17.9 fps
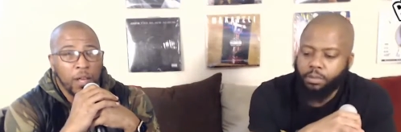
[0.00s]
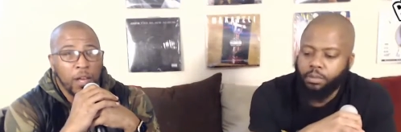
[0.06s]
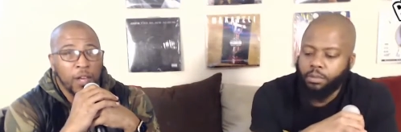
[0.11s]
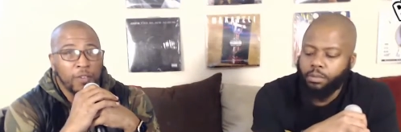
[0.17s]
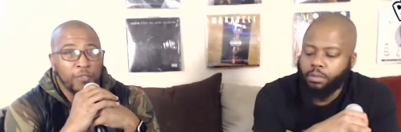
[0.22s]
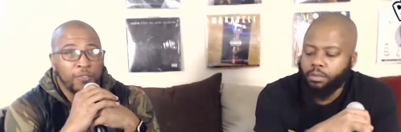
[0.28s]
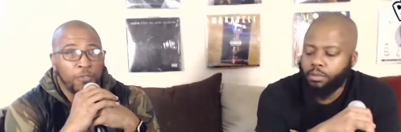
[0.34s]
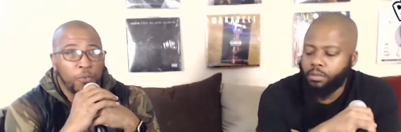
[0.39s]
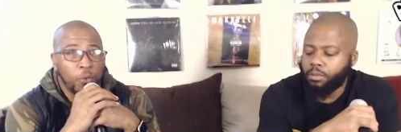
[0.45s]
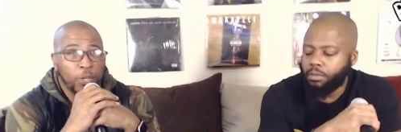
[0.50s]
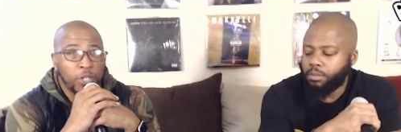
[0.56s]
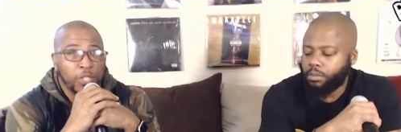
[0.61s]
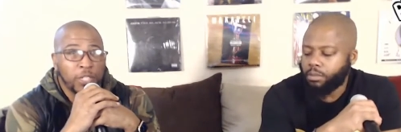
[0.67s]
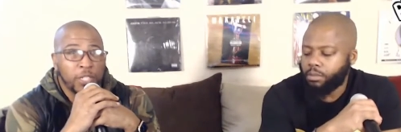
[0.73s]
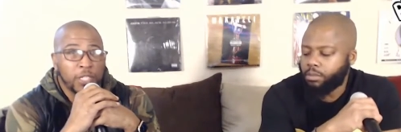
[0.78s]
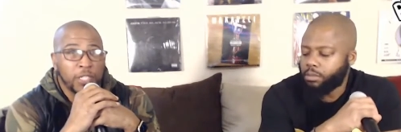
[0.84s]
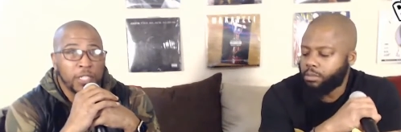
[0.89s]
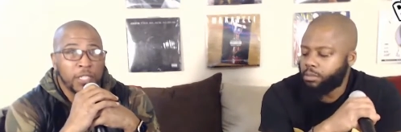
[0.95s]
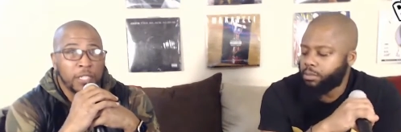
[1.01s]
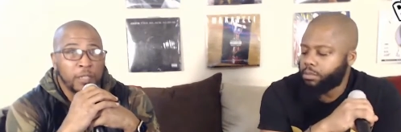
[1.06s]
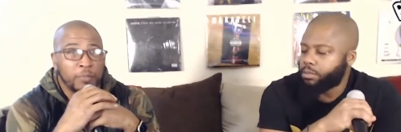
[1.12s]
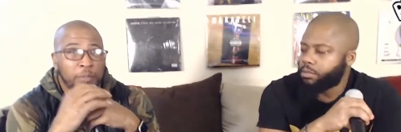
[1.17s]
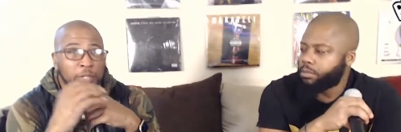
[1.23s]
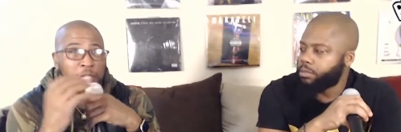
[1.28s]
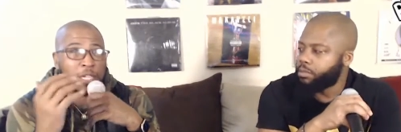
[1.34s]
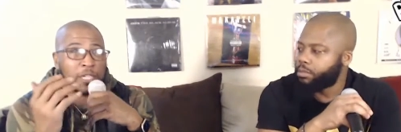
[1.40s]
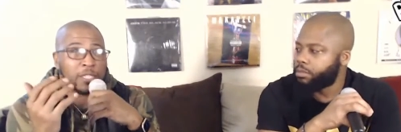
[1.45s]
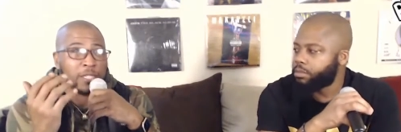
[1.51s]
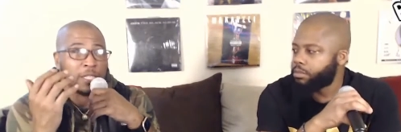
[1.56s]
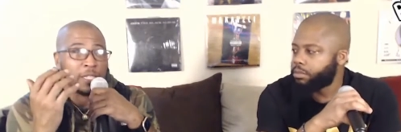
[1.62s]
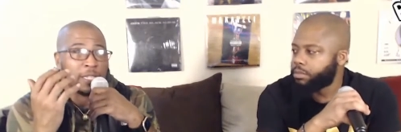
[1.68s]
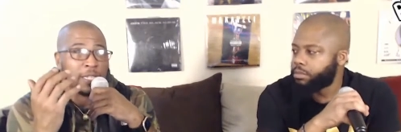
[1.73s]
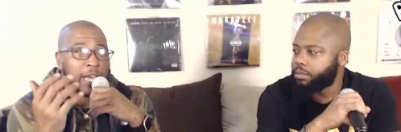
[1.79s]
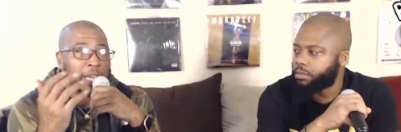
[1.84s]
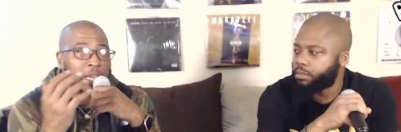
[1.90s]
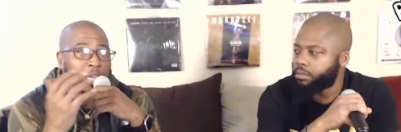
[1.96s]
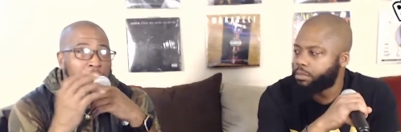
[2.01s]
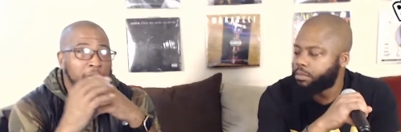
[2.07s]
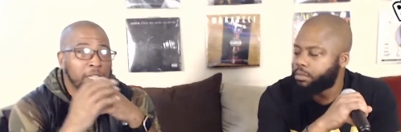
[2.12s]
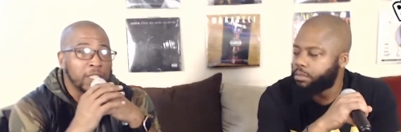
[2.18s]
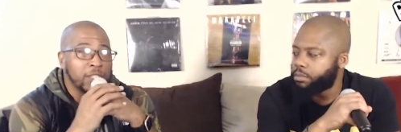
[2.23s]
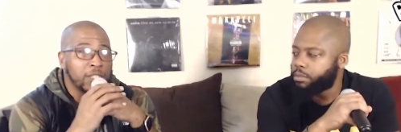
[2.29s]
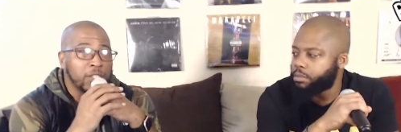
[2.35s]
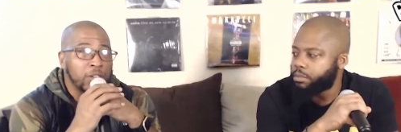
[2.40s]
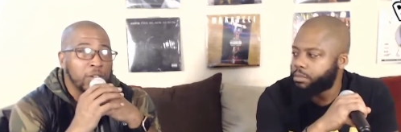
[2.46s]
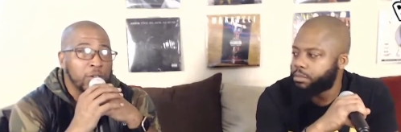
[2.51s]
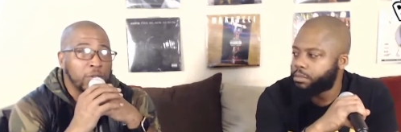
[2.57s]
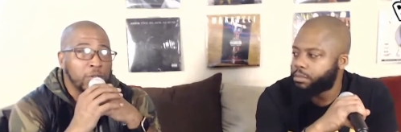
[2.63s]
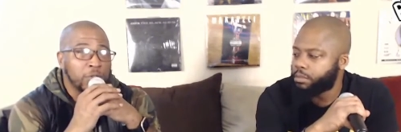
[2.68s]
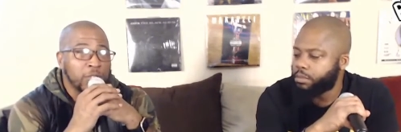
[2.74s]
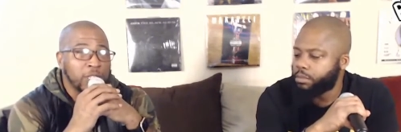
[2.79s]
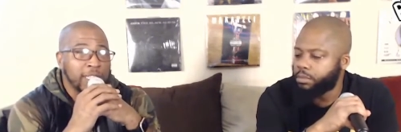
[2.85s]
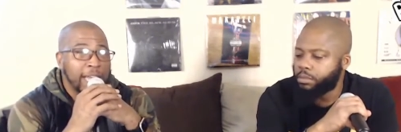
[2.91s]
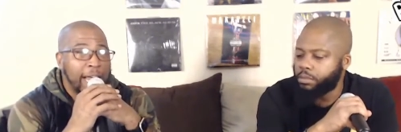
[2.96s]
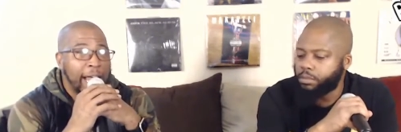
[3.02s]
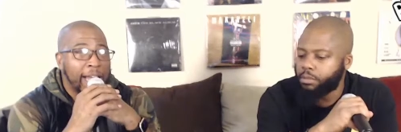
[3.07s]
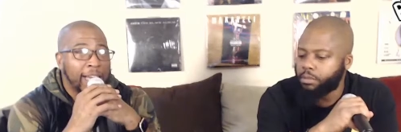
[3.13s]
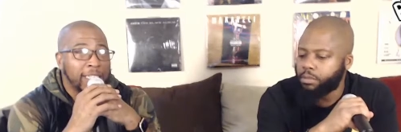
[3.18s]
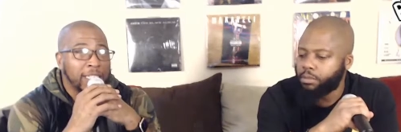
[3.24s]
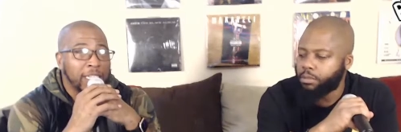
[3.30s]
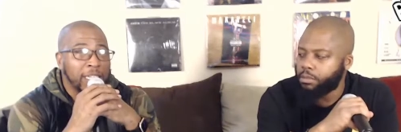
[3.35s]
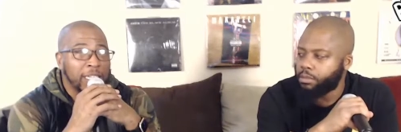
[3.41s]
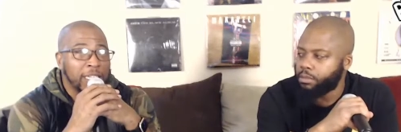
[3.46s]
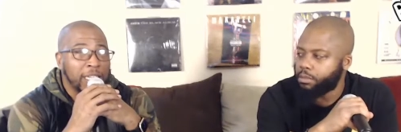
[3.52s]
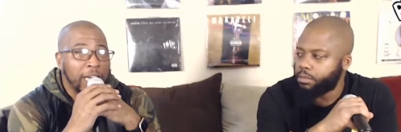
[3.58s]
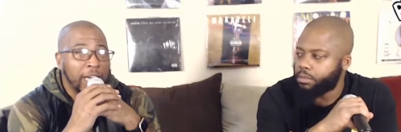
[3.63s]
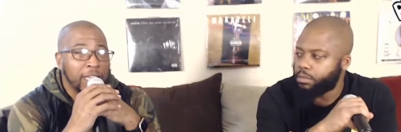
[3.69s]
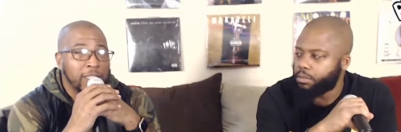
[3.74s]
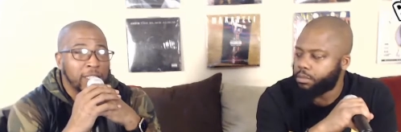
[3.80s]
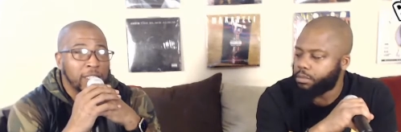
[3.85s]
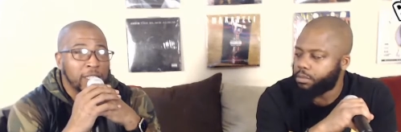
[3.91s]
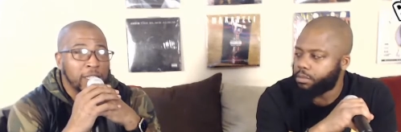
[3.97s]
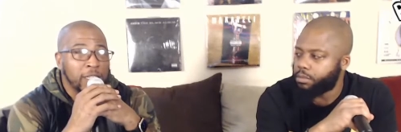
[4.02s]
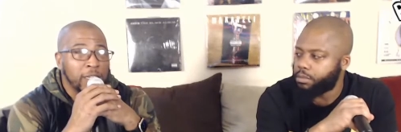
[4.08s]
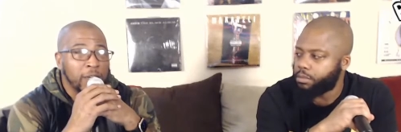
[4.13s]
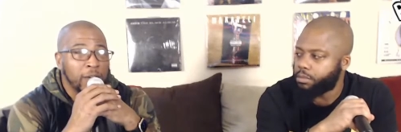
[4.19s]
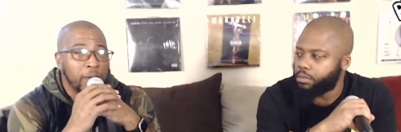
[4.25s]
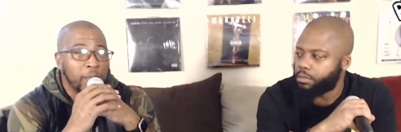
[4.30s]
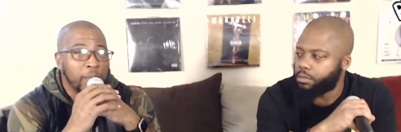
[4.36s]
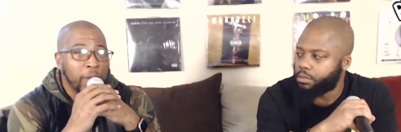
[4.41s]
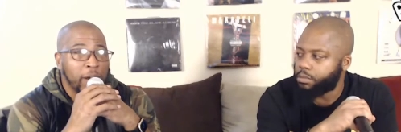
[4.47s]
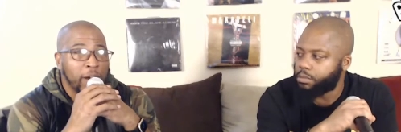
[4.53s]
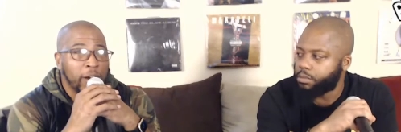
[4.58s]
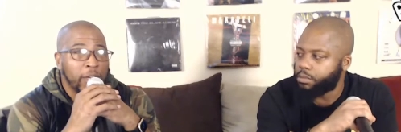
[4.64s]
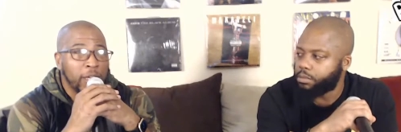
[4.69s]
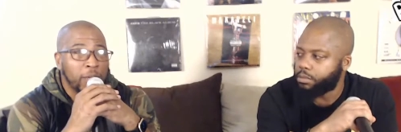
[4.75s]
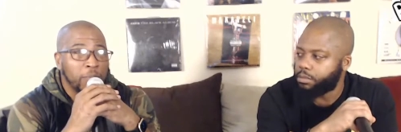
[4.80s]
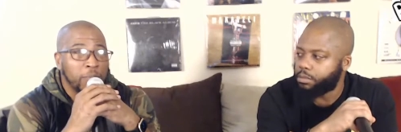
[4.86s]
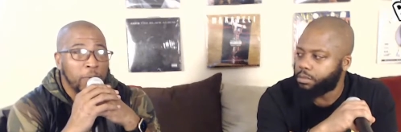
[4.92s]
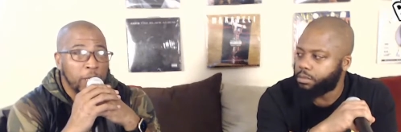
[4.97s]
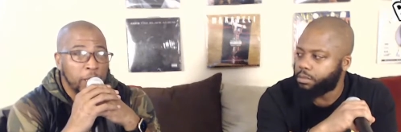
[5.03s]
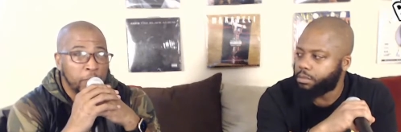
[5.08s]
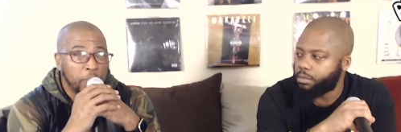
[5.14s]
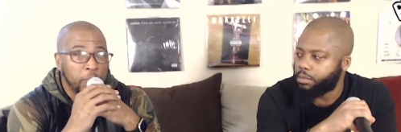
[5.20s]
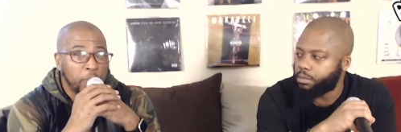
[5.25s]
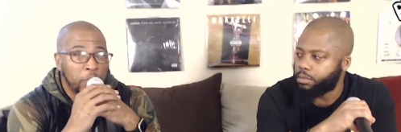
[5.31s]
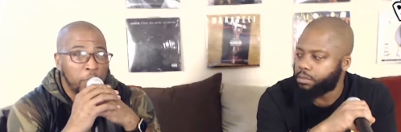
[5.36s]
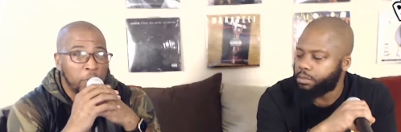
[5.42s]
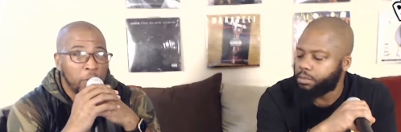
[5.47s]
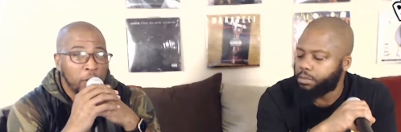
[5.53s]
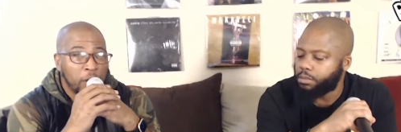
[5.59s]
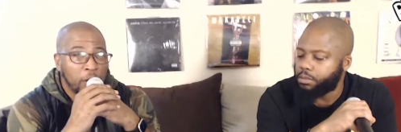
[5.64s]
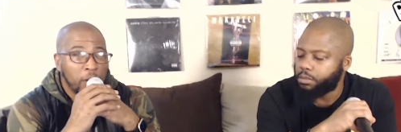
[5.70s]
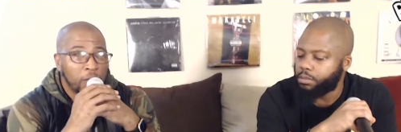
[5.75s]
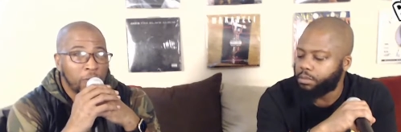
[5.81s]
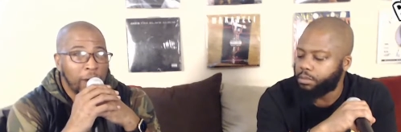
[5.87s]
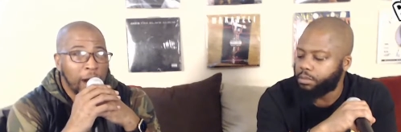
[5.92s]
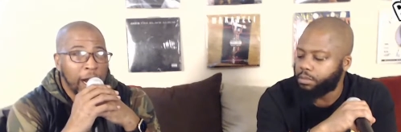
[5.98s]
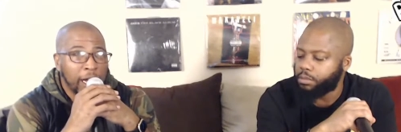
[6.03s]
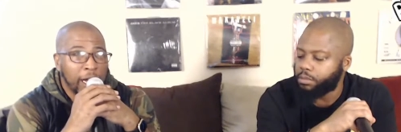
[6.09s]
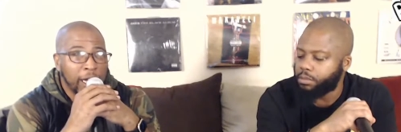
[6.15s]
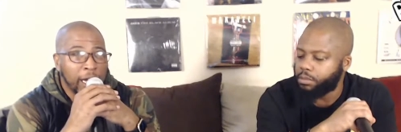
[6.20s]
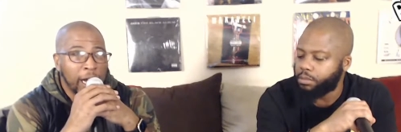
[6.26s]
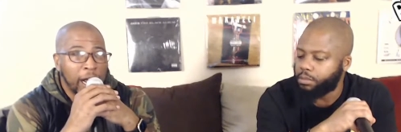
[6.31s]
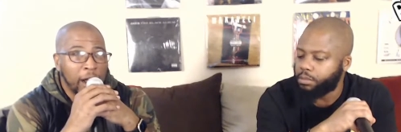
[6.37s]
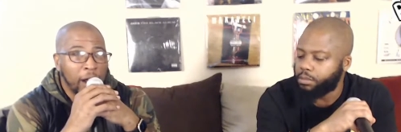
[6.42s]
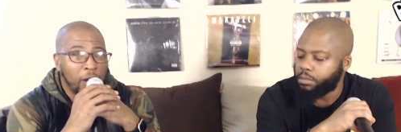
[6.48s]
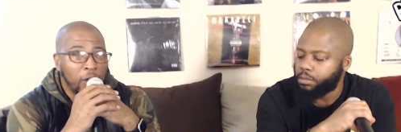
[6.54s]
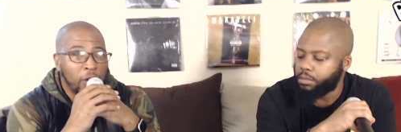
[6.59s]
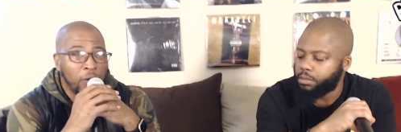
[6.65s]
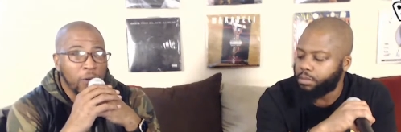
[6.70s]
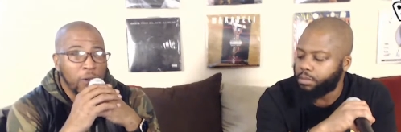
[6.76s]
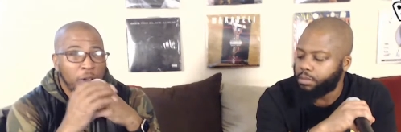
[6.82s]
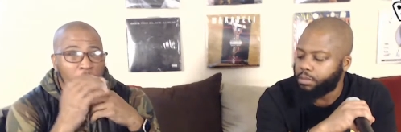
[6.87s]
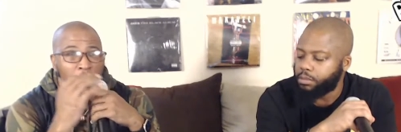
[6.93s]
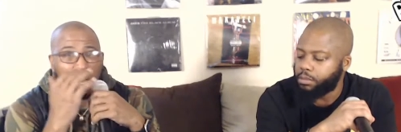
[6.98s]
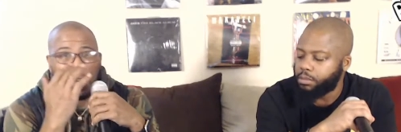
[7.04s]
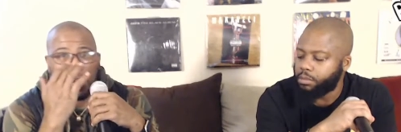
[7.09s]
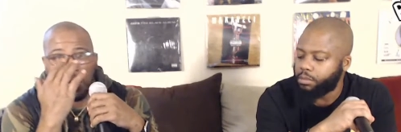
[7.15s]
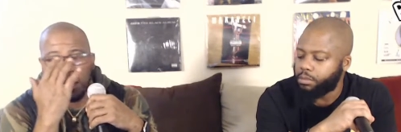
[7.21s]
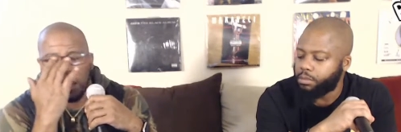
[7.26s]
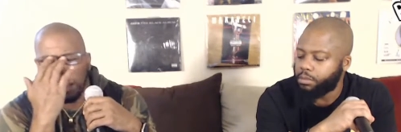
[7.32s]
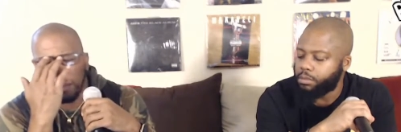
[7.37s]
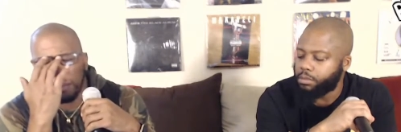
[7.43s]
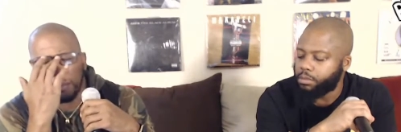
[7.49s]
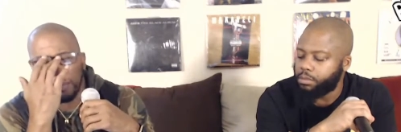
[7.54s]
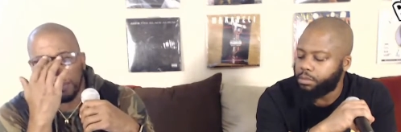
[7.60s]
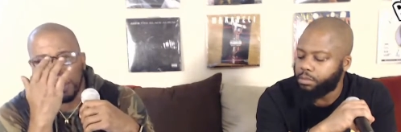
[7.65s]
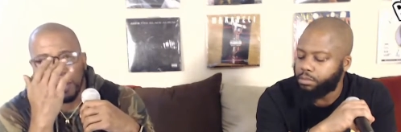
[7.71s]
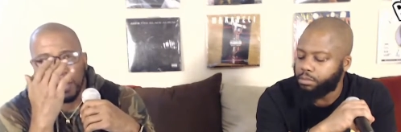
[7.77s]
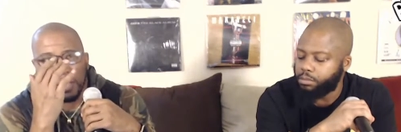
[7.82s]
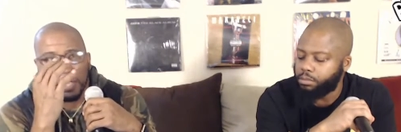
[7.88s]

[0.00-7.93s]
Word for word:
Speaker 1: unfortunately, because the deck is so stacked against the American people right now, um,